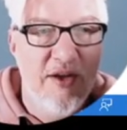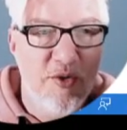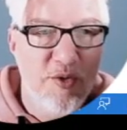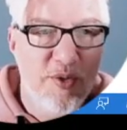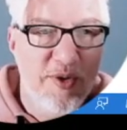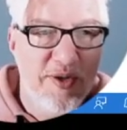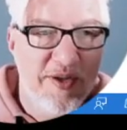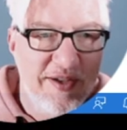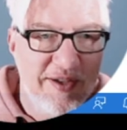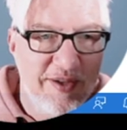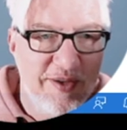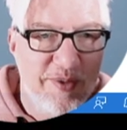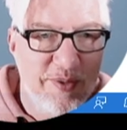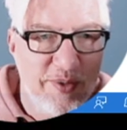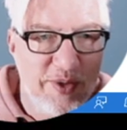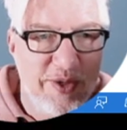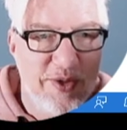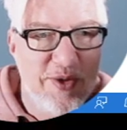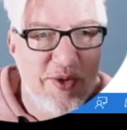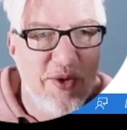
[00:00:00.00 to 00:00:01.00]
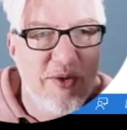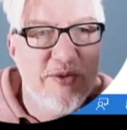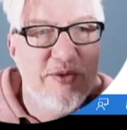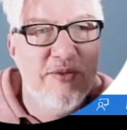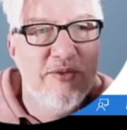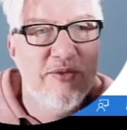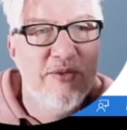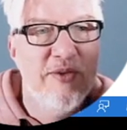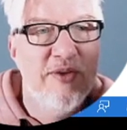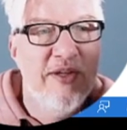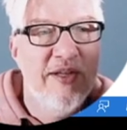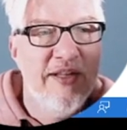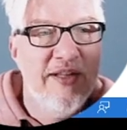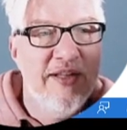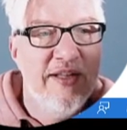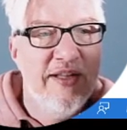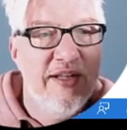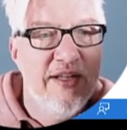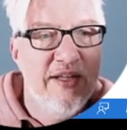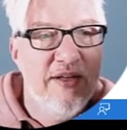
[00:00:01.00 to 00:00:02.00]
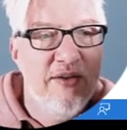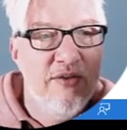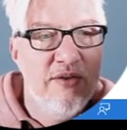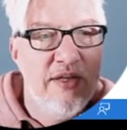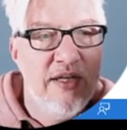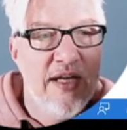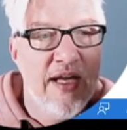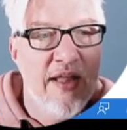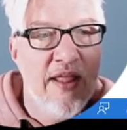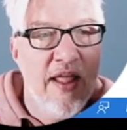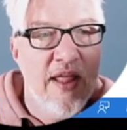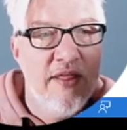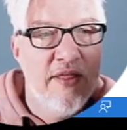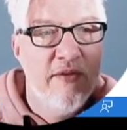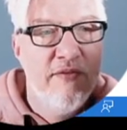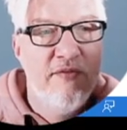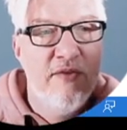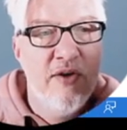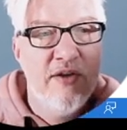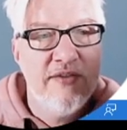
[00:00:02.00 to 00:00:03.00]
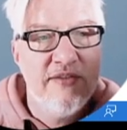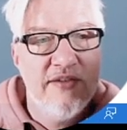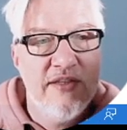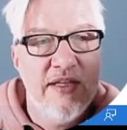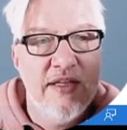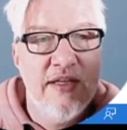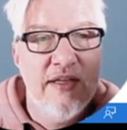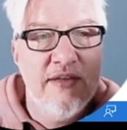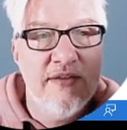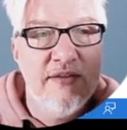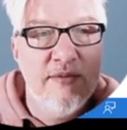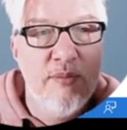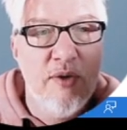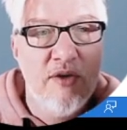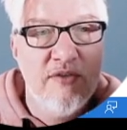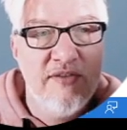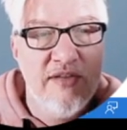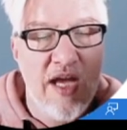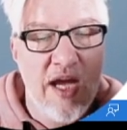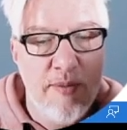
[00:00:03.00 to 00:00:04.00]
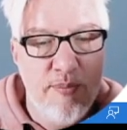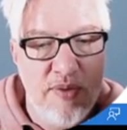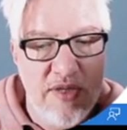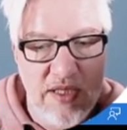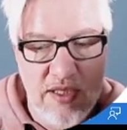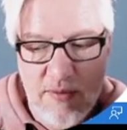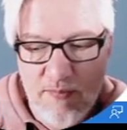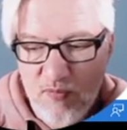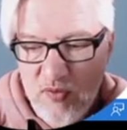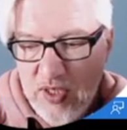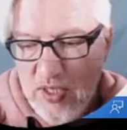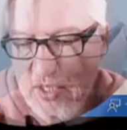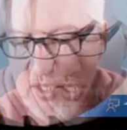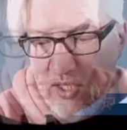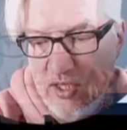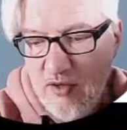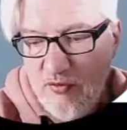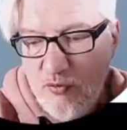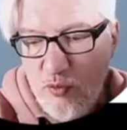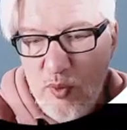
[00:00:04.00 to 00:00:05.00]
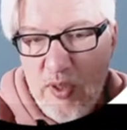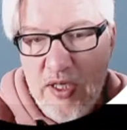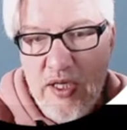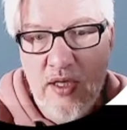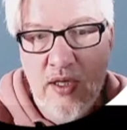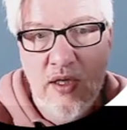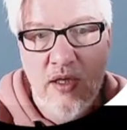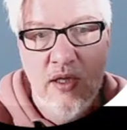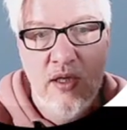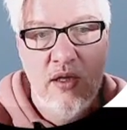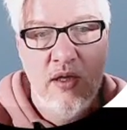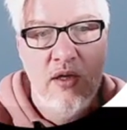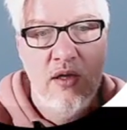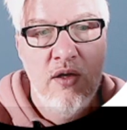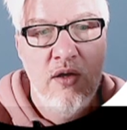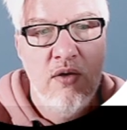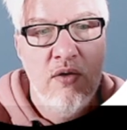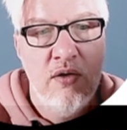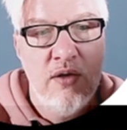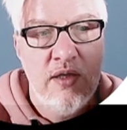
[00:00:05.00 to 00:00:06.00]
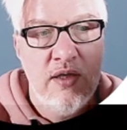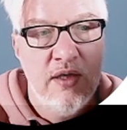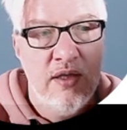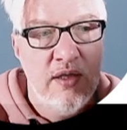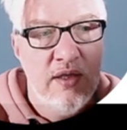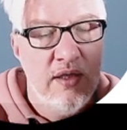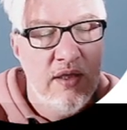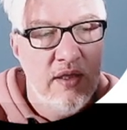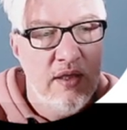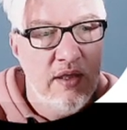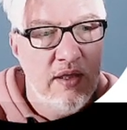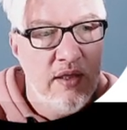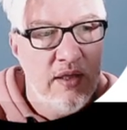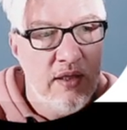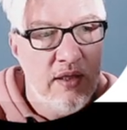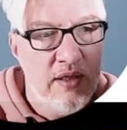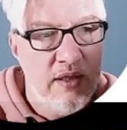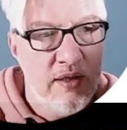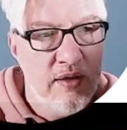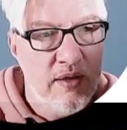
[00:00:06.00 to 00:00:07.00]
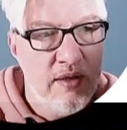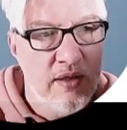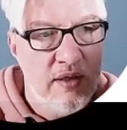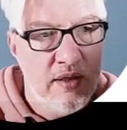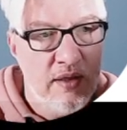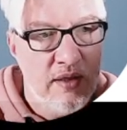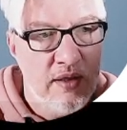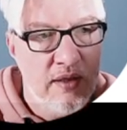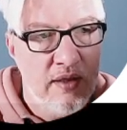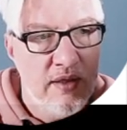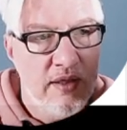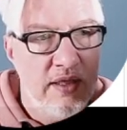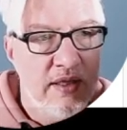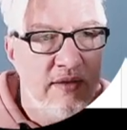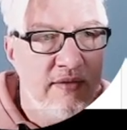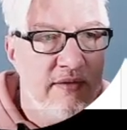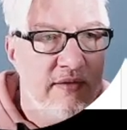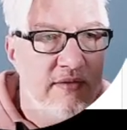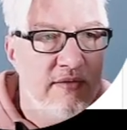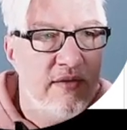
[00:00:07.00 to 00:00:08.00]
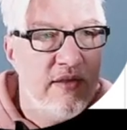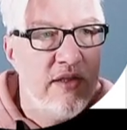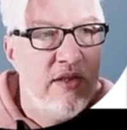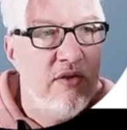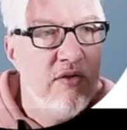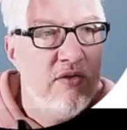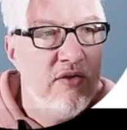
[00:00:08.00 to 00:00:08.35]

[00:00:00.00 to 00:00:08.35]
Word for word: we're going to the look again. The first thing is about the IP. If we look uh, uh, uh, in the security group